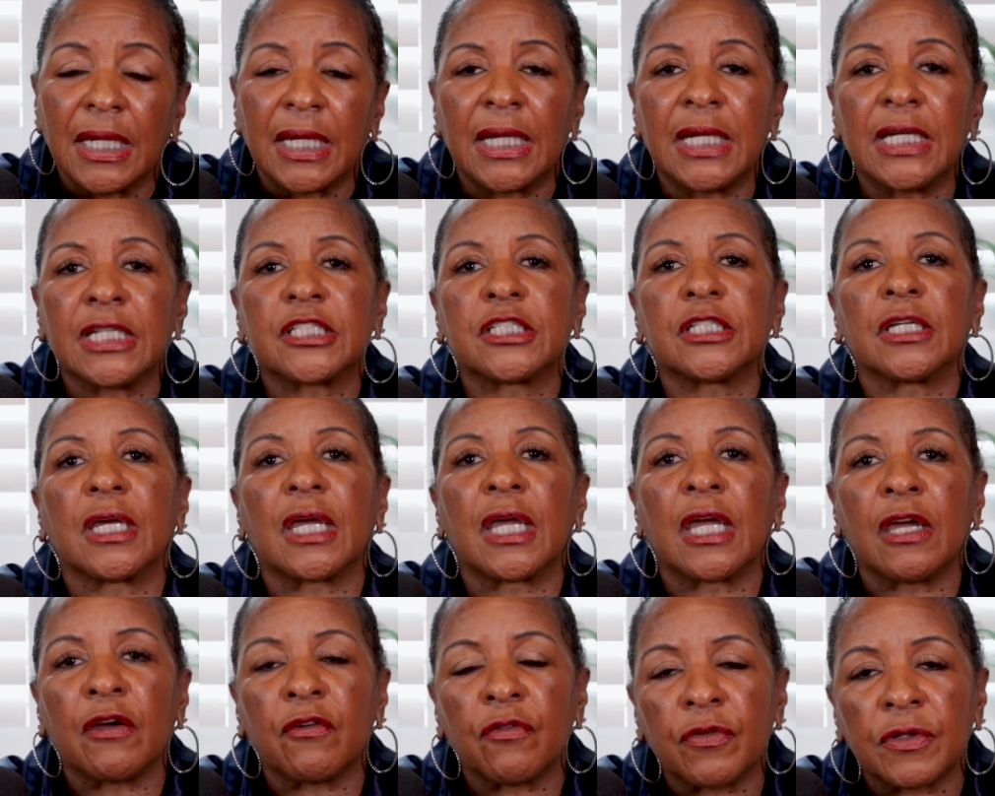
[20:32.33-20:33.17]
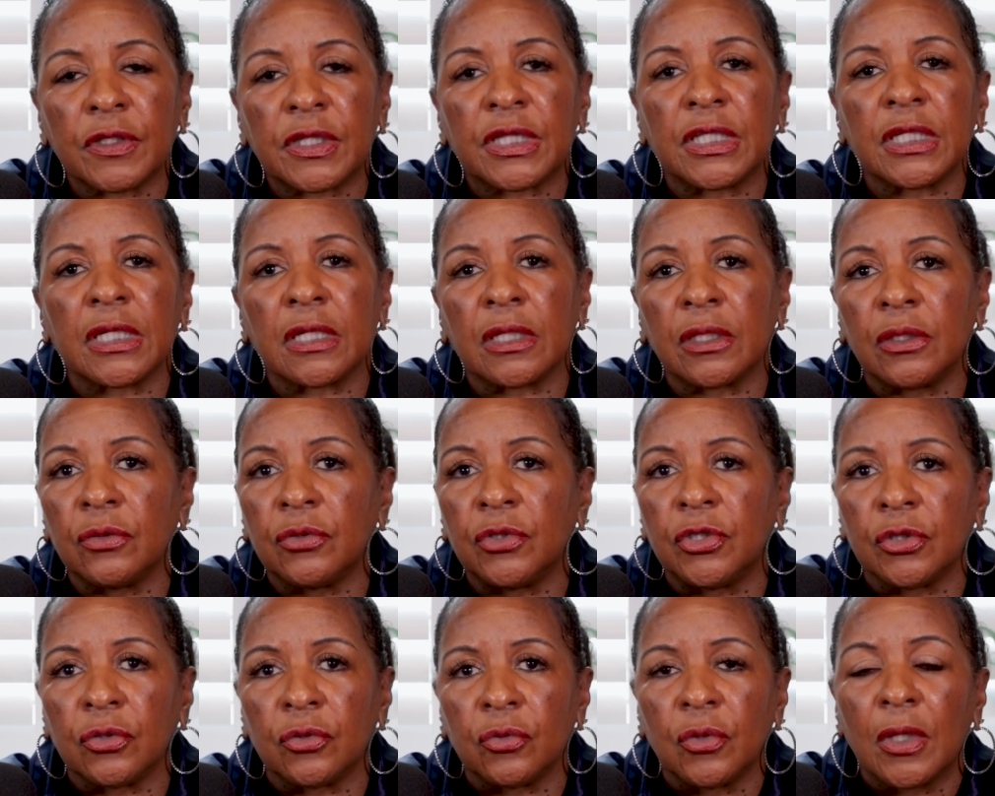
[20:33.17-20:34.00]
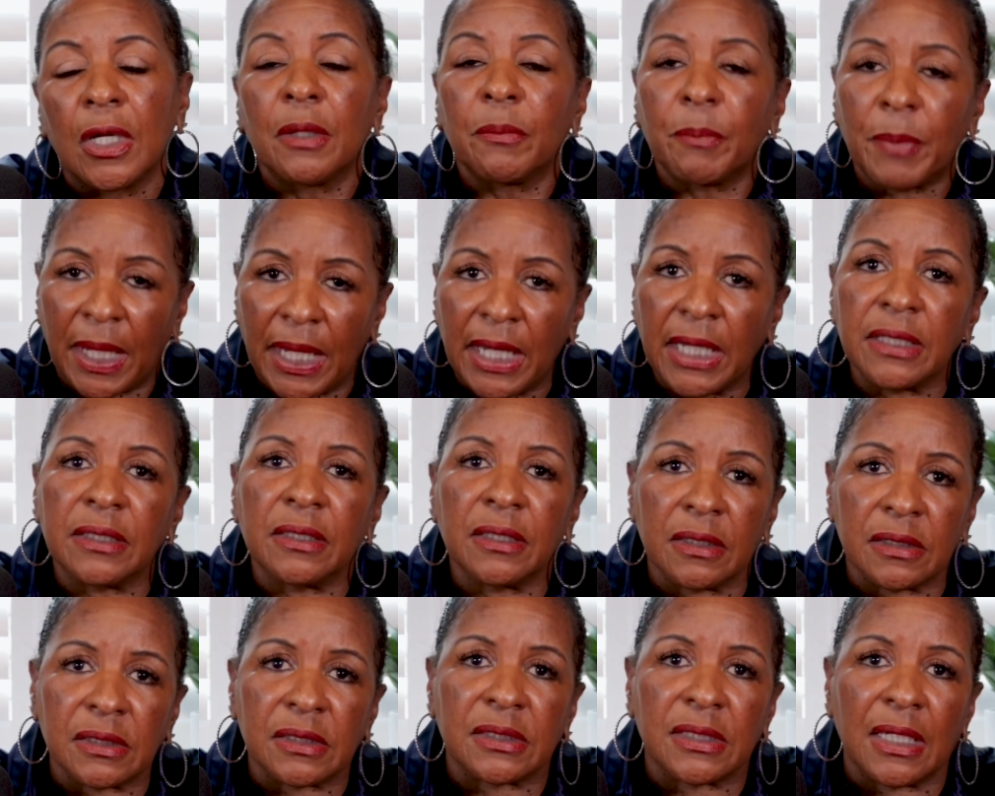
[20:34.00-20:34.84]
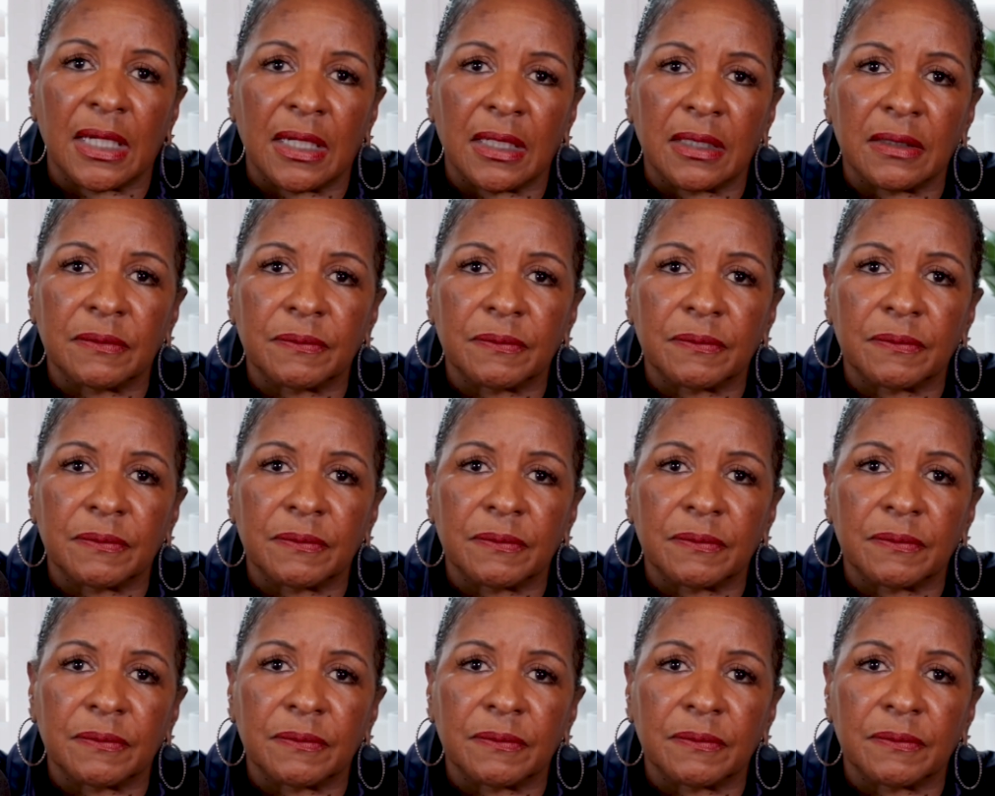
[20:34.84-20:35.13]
into everything you do. Pain does that.